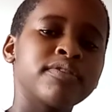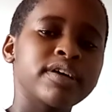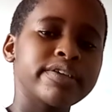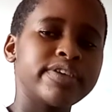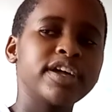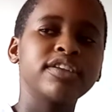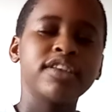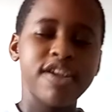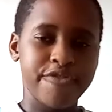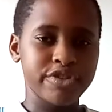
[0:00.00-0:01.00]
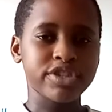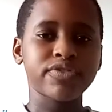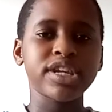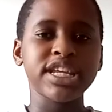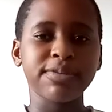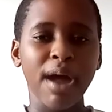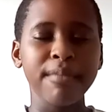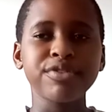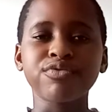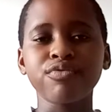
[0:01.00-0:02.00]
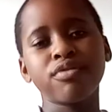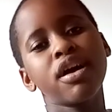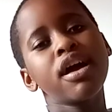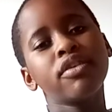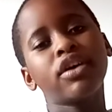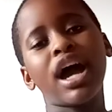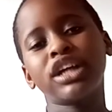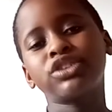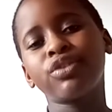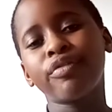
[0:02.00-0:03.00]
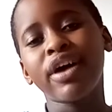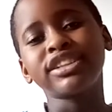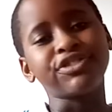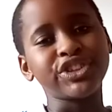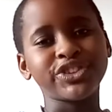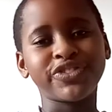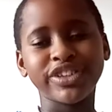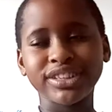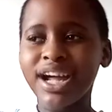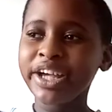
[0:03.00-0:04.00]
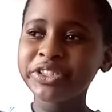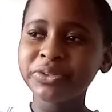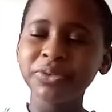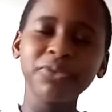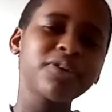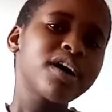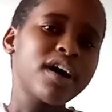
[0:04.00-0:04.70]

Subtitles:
and then if you just finished primary school, high school advice, if you just finished high school.